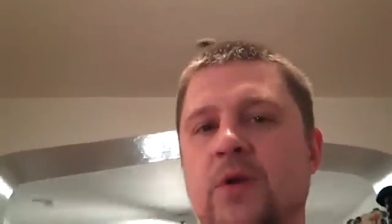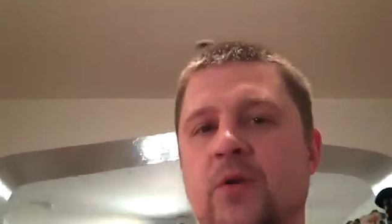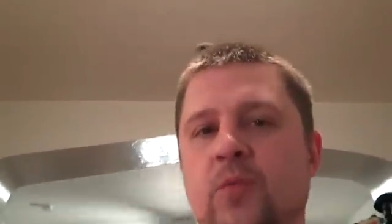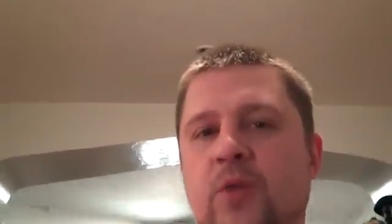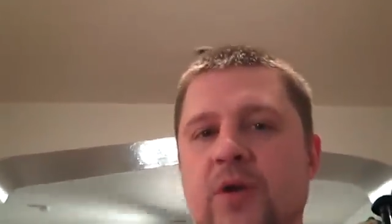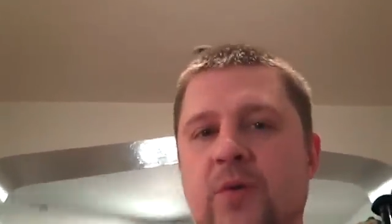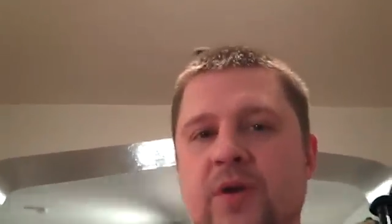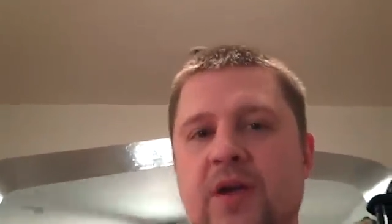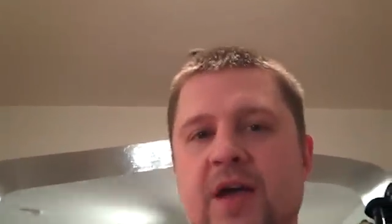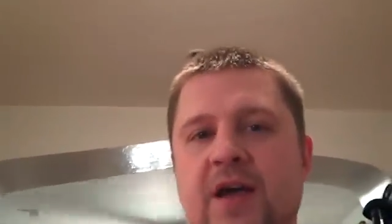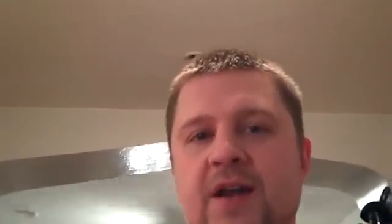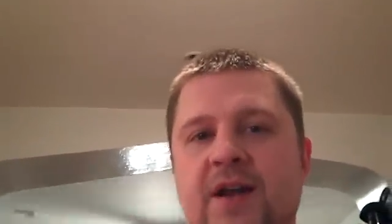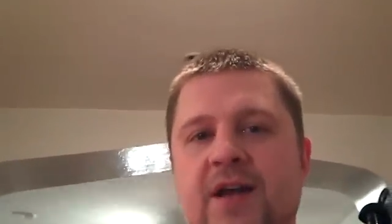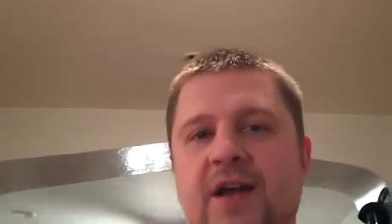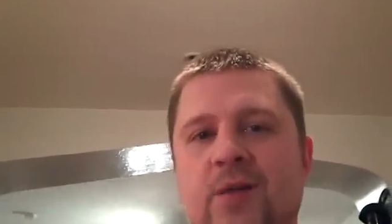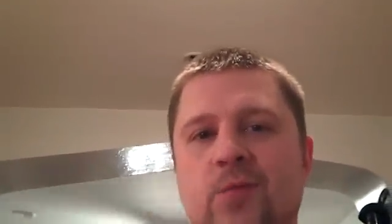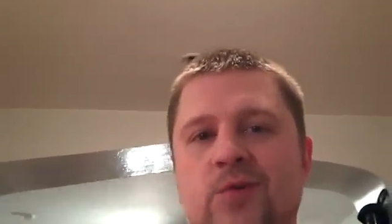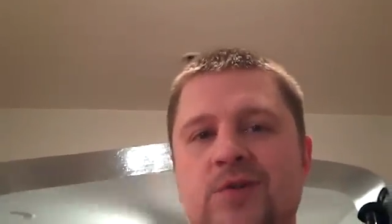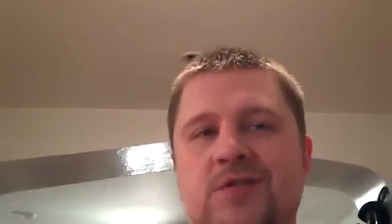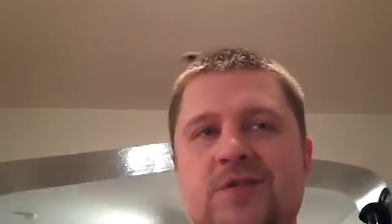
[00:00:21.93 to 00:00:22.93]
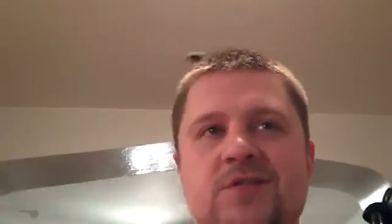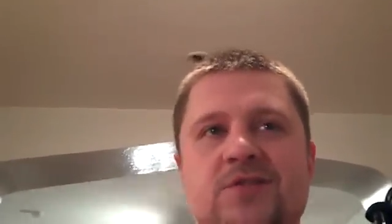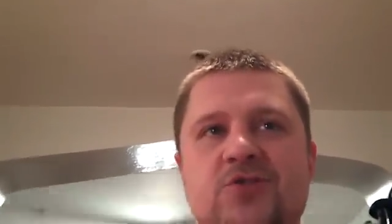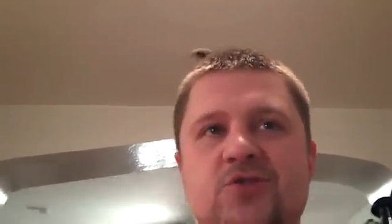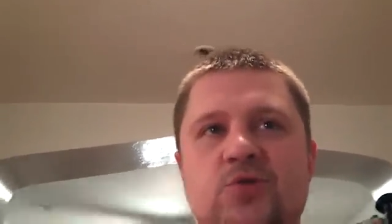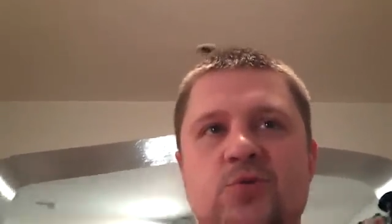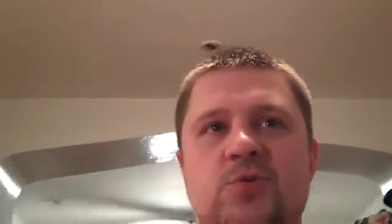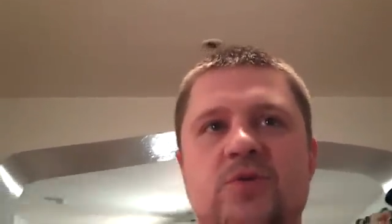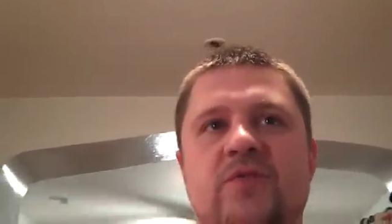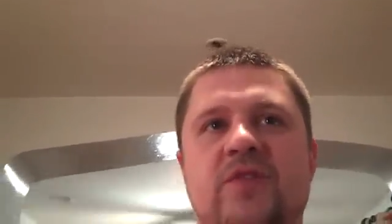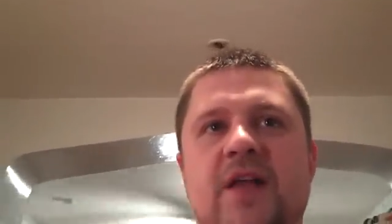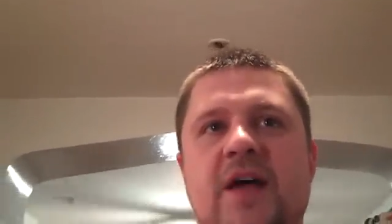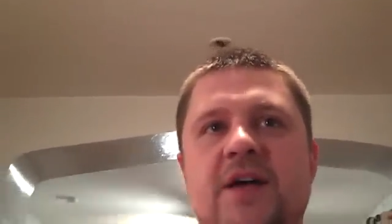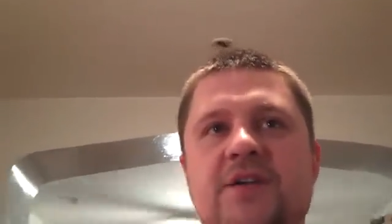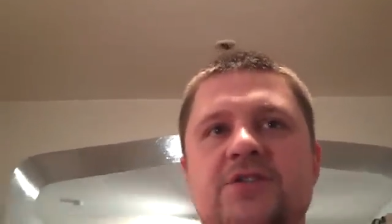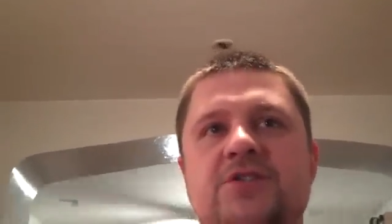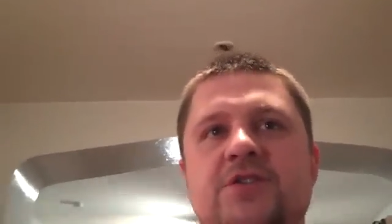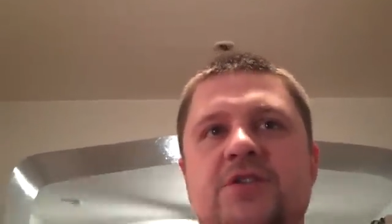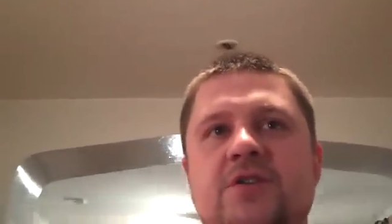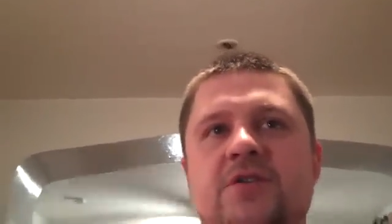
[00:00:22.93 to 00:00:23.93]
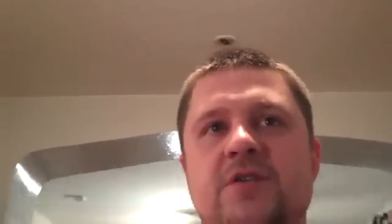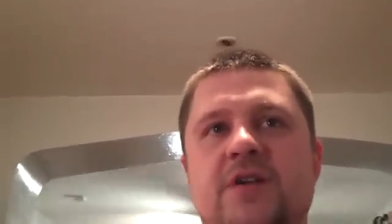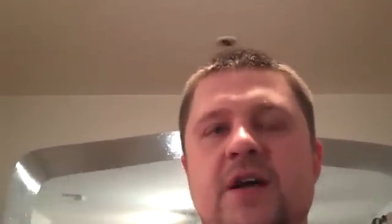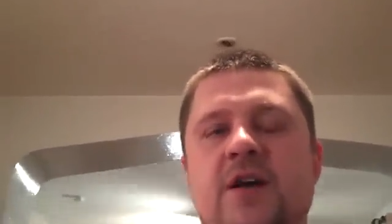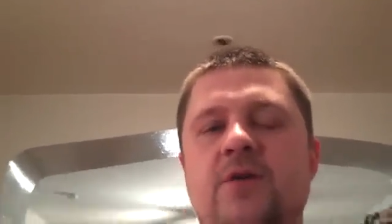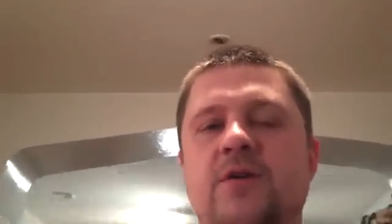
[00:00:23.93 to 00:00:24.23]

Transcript: You know, we hadn't had one since June of last year.